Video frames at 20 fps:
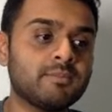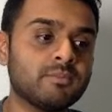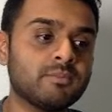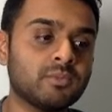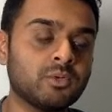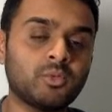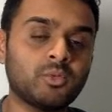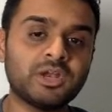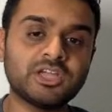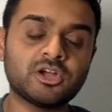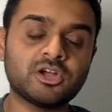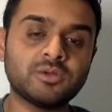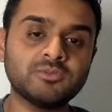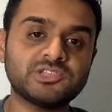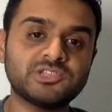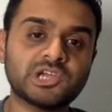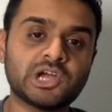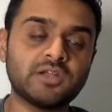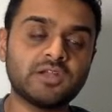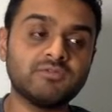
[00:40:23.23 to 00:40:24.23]
when it comes
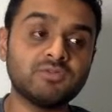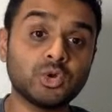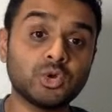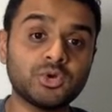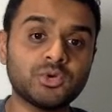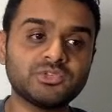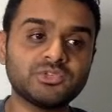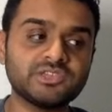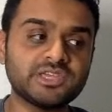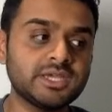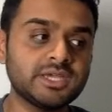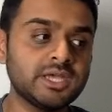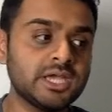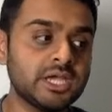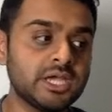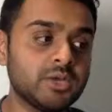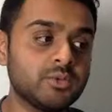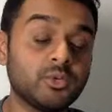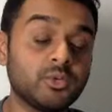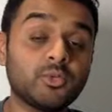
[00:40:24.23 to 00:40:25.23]
to kind of loyalty,
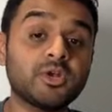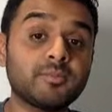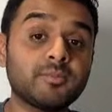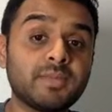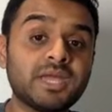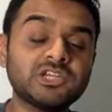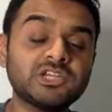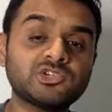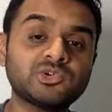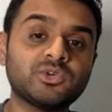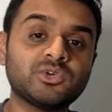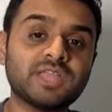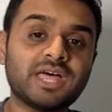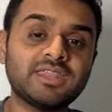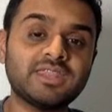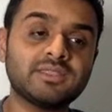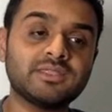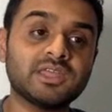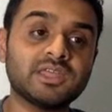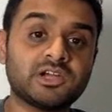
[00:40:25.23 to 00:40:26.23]
we want to make sure
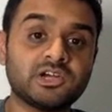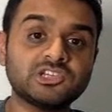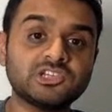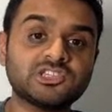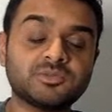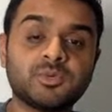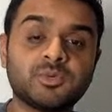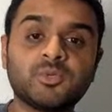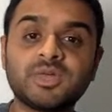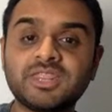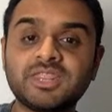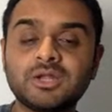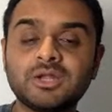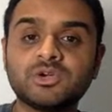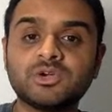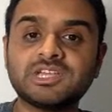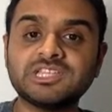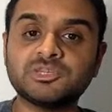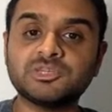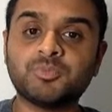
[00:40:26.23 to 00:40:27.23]
that the customer, when they're
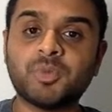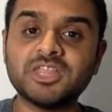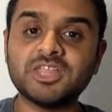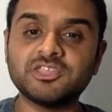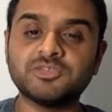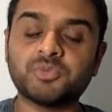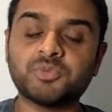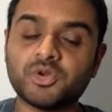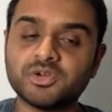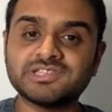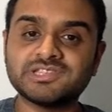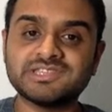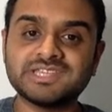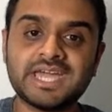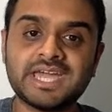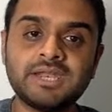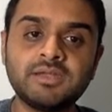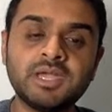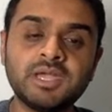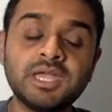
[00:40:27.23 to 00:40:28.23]
looking to buy this product
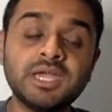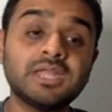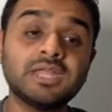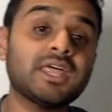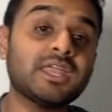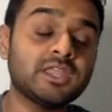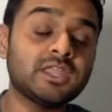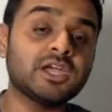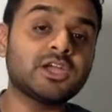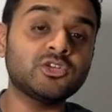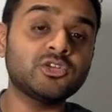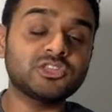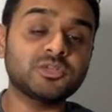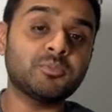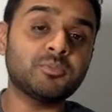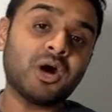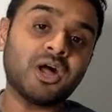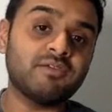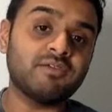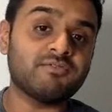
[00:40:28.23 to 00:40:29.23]
again, that they're going to
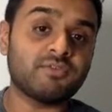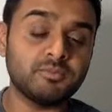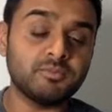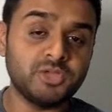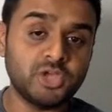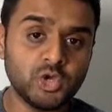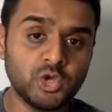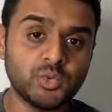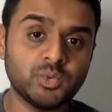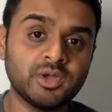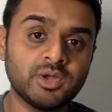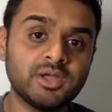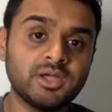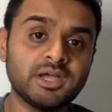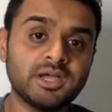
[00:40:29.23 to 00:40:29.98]
buy from you,